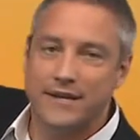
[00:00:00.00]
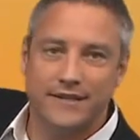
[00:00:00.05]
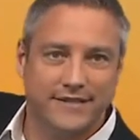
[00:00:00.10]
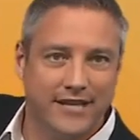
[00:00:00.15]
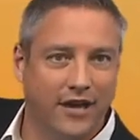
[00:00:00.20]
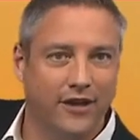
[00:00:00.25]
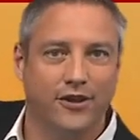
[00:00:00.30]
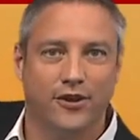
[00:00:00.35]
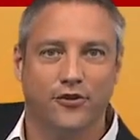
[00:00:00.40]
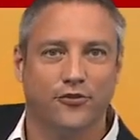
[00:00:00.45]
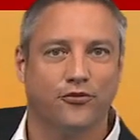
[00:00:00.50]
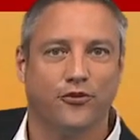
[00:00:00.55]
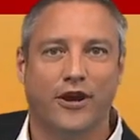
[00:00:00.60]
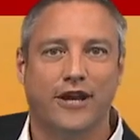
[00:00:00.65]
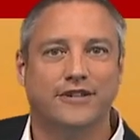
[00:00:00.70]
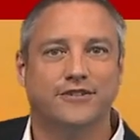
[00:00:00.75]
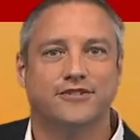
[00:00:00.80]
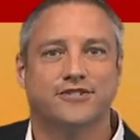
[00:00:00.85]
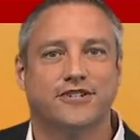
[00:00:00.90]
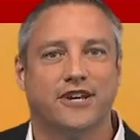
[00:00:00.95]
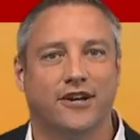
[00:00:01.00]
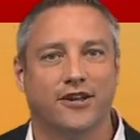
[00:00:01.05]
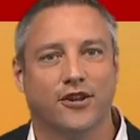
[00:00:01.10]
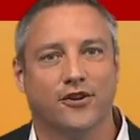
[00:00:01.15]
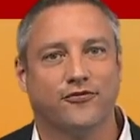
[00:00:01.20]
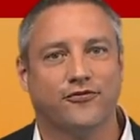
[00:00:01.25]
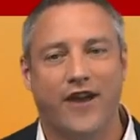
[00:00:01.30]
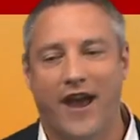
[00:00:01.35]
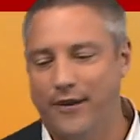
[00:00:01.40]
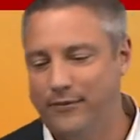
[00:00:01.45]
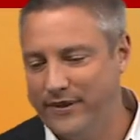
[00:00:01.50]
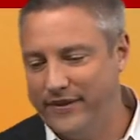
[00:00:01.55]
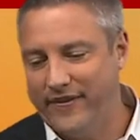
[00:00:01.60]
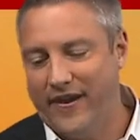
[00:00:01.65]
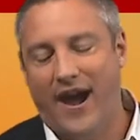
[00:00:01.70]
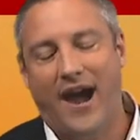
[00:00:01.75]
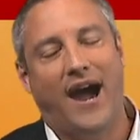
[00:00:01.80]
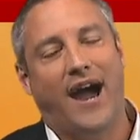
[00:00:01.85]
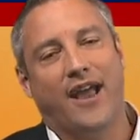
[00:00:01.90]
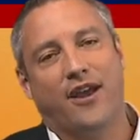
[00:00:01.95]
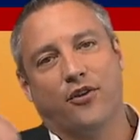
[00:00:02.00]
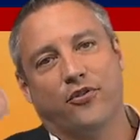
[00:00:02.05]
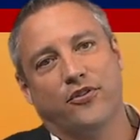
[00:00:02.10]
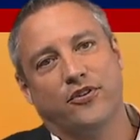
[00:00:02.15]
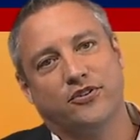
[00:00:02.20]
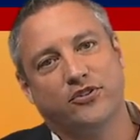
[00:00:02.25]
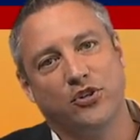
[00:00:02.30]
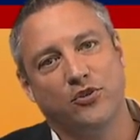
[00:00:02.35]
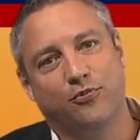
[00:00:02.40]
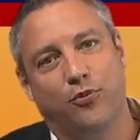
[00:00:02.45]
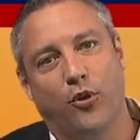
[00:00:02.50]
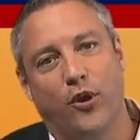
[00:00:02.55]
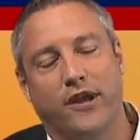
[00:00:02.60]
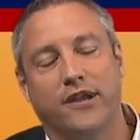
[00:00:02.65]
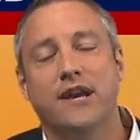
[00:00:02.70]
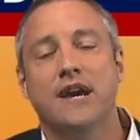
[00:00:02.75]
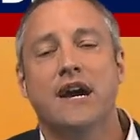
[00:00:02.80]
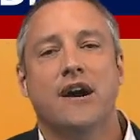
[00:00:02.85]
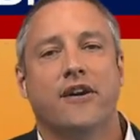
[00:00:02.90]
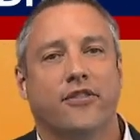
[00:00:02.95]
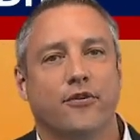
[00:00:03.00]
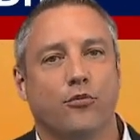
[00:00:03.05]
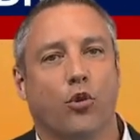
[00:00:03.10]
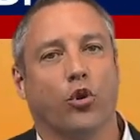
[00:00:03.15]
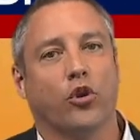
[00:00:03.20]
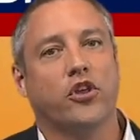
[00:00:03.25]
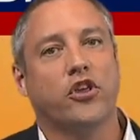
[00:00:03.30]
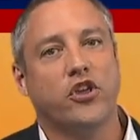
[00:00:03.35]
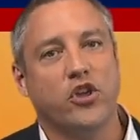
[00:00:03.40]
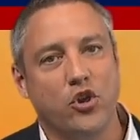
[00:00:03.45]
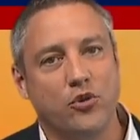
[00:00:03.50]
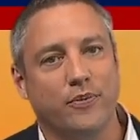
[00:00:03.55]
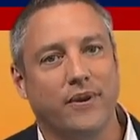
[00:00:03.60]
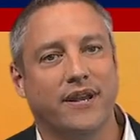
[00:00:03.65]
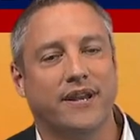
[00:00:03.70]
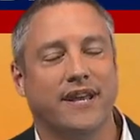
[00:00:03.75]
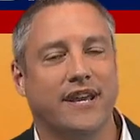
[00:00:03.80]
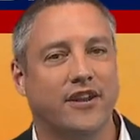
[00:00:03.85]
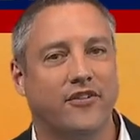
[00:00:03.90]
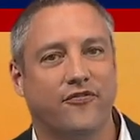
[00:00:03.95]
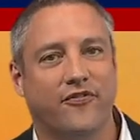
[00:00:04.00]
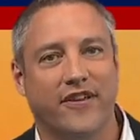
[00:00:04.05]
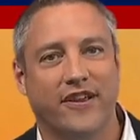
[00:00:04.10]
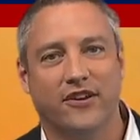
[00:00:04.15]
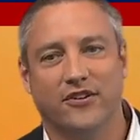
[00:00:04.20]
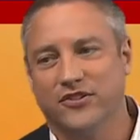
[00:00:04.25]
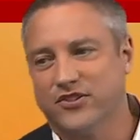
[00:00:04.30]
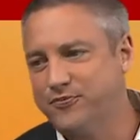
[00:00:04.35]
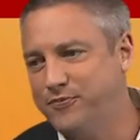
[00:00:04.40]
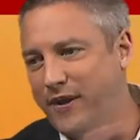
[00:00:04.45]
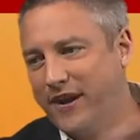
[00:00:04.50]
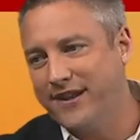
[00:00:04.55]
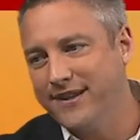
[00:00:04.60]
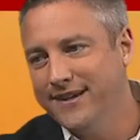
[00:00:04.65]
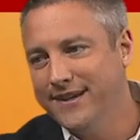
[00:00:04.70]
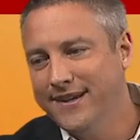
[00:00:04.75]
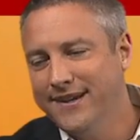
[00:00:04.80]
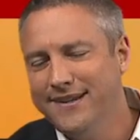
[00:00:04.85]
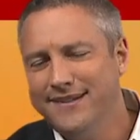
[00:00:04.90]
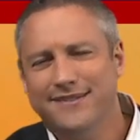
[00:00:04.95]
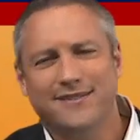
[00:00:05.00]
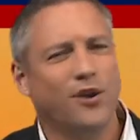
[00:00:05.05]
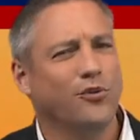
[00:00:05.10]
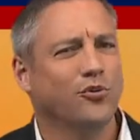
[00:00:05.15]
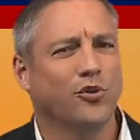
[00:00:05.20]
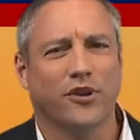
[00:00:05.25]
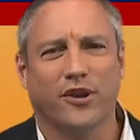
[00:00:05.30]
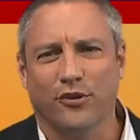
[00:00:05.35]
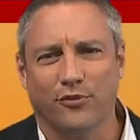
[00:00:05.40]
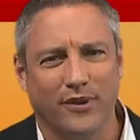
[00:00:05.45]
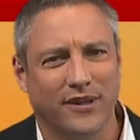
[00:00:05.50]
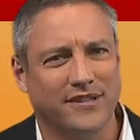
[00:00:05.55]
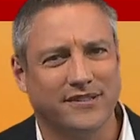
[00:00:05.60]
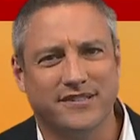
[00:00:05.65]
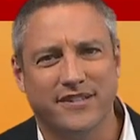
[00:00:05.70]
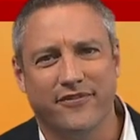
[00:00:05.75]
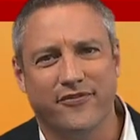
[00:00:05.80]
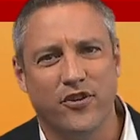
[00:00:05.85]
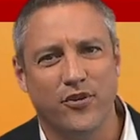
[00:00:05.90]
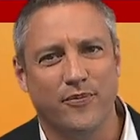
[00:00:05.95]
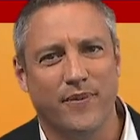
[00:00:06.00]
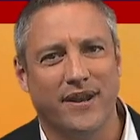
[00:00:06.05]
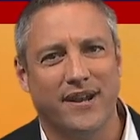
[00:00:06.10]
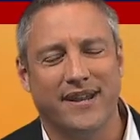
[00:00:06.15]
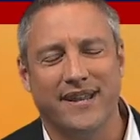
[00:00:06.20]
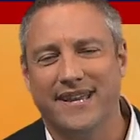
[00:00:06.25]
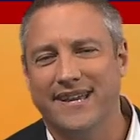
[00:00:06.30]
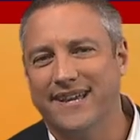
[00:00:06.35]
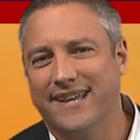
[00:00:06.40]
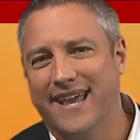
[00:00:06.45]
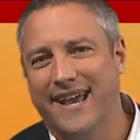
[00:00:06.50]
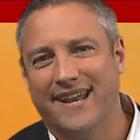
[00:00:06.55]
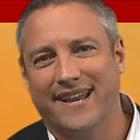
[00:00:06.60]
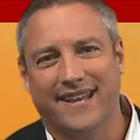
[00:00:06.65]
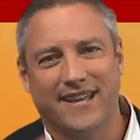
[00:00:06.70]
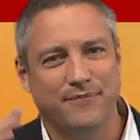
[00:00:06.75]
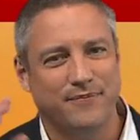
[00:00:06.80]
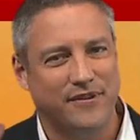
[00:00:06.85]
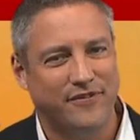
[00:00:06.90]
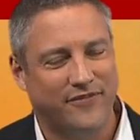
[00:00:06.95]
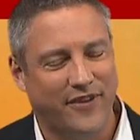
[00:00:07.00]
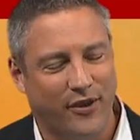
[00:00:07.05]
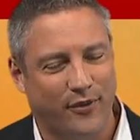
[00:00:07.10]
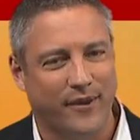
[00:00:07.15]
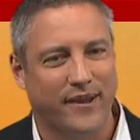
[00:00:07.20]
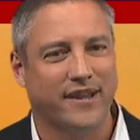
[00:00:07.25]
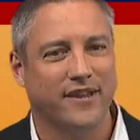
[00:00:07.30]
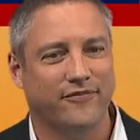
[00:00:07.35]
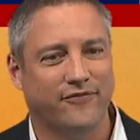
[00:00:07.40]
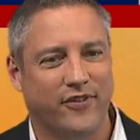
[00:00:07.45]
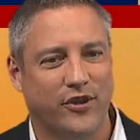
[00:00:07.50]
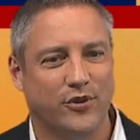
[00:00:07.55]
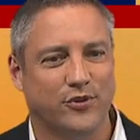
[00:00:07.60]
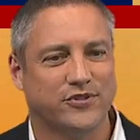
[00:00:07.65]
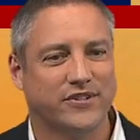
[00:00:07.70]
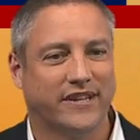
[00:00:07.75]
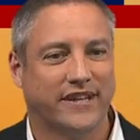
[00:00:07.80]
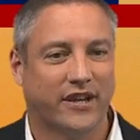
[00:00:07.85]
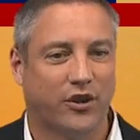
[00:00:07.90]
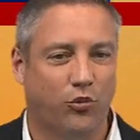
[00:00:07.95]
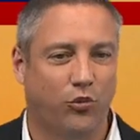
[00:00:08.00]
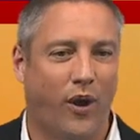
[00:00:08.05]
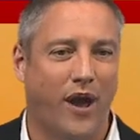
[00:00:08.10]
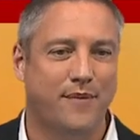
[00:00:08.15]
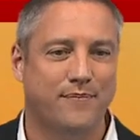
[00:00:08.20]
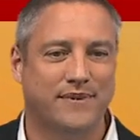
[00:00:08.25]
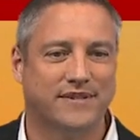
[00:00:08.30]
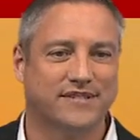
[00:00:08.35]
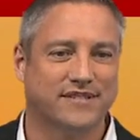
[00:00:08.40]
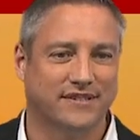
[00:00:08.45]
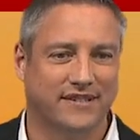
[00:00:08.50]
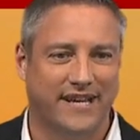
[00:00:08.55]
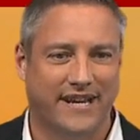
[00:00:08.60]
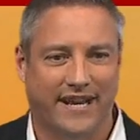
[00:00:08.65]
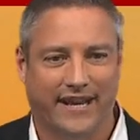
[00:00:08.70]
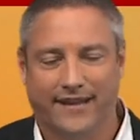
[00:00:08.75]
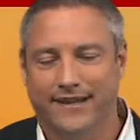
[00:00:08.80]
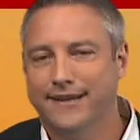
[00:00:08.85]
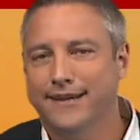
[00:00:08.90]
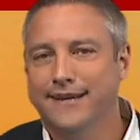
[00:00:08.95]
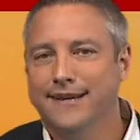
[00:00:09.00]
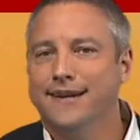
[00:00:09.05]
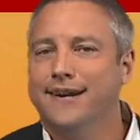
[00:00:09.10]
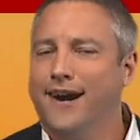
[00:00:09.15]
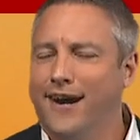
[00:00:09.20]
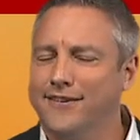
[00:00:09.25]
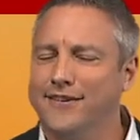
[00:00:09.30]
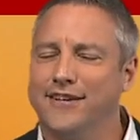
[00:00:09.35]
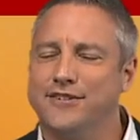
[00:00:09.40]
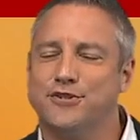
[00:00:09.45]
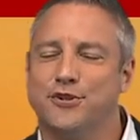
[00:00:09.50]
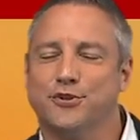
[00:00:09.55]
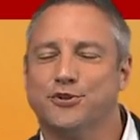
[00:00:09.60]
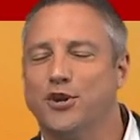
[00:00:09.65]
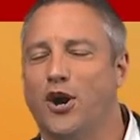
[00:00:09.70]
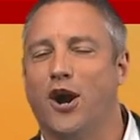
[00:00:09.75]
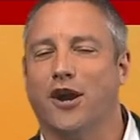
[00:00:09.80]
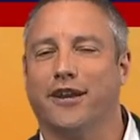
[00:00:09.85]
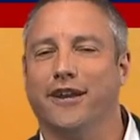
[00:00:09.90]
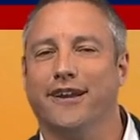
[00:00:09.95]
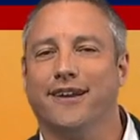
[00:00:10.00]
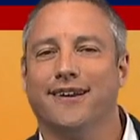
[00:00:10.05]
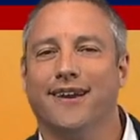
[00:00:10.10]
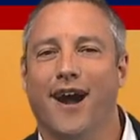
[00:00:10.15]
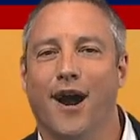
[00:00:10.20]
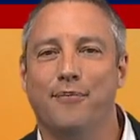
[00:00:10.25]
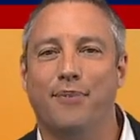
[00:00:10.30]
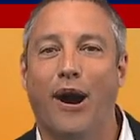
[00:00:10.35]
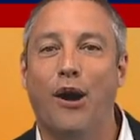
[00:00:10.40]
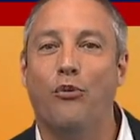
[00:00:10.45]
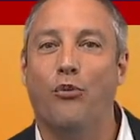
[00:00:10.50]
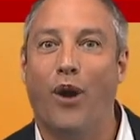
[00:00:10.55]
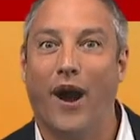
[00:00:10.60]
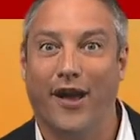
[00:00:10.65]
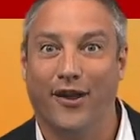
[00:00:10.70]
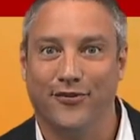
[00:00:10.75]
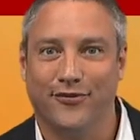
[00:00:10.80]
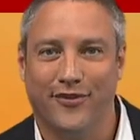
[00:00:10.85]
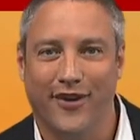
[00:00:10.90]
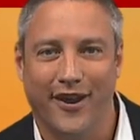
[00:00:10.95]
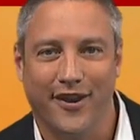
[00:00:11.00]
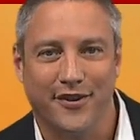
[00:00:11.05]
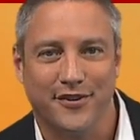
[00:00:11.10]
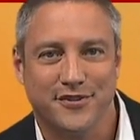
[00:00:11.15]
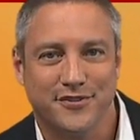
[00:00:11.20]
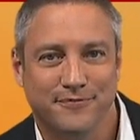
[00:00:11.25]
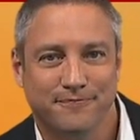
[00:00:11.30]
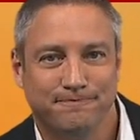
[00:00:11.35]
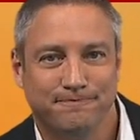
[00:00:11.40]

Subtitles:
Tell your friends, tell your family, the higher the dew point, the more humid it feels, but don't look at relative humidity. Again, it can be very confusing and quite misleading unless you're talking about wildfires.